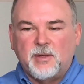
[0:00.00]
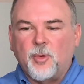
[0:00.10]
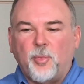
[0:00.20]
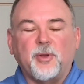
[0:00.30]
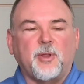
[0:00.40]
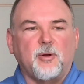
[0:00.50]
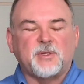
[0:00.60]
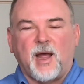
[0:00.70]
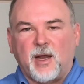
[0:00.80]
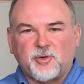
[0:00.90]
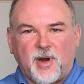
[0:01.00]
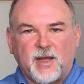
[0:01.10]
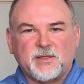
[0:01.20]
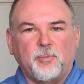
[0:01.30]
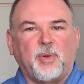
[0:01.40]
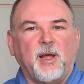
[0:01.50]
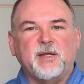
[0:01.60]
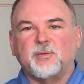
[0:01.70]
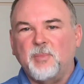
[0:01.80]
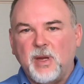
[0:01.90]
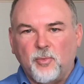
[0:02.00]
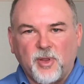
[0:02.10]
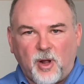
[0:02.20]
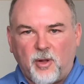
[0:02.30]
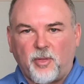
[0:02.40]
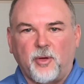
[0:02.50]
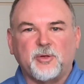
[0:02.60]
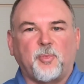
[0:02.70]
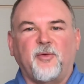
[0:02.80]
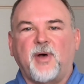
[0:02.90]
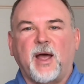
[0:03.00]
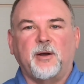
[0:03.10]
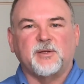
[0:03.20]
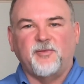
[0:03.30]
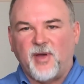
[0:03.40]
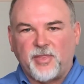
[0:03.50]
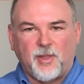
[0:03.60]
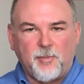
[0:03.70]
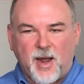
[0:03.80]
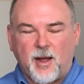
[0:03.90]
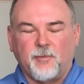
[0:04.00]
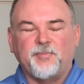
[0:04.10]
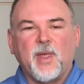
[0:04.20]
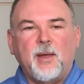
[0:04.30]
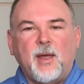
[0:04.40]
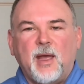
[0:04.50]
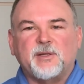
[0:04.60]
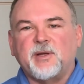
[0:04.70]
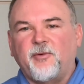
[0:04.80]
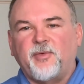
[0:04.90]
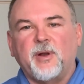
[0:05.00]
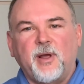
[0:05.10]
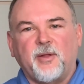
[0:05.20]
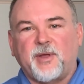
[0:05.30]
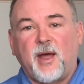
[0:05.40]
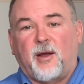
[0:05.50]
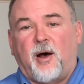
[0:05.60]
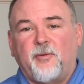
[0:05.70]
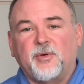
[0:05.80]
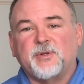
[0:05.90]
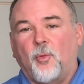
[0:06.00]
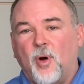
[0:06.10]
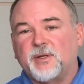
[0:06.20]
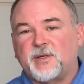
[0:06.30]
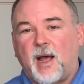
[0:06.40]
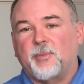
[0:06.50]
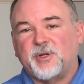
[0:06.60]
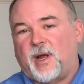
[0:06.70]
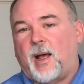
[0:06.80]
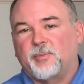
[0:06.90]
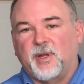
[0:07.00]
put those contracts in place, meet with all those providers, vet them out, and Self-Fund Health kind of offers a one-stop shop.